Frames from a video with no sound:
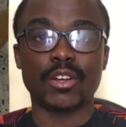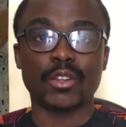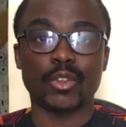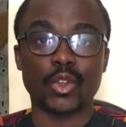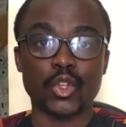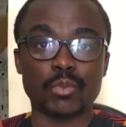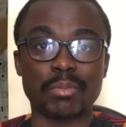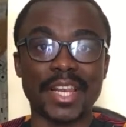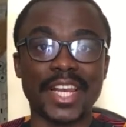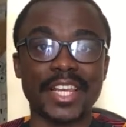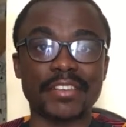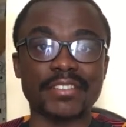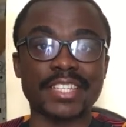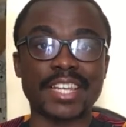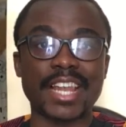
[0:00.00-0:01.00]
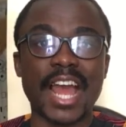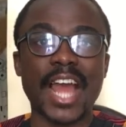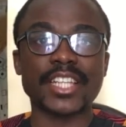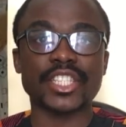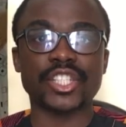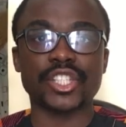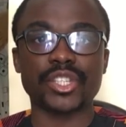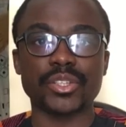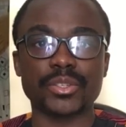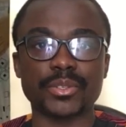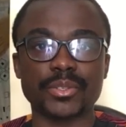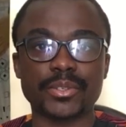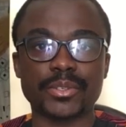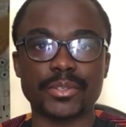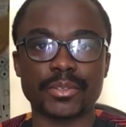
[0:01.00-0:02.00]
those beliefs and
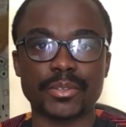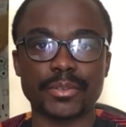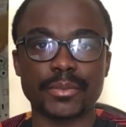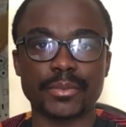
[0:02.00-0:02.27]
attitudes.